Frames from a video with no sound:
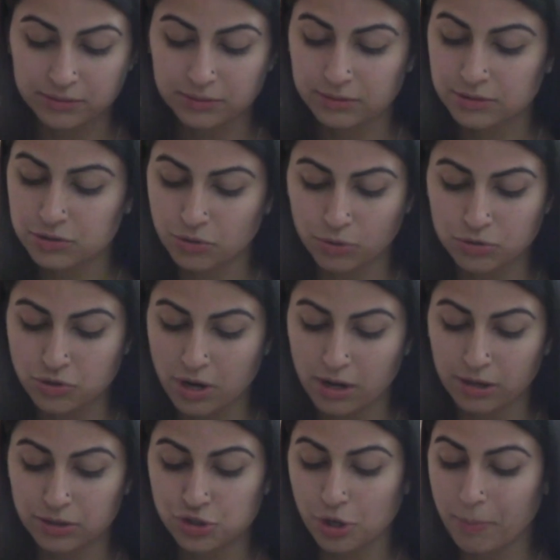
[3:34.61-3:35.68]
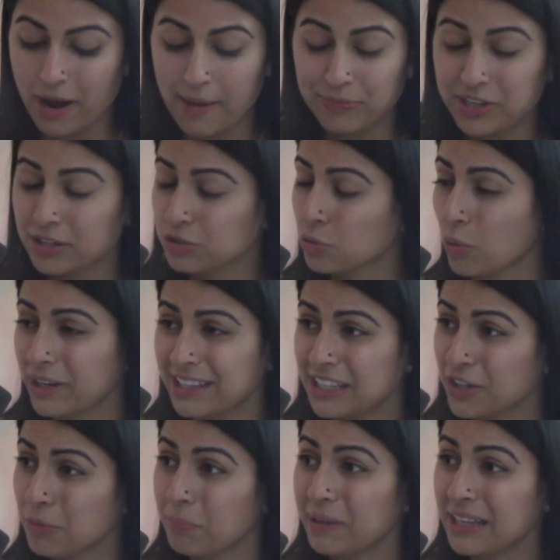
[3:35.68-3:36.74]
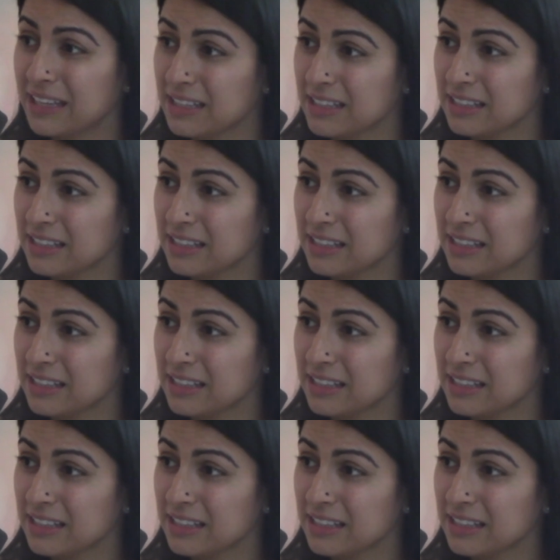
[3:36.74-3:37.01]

sold drugs. Your mom did a 20-year bid.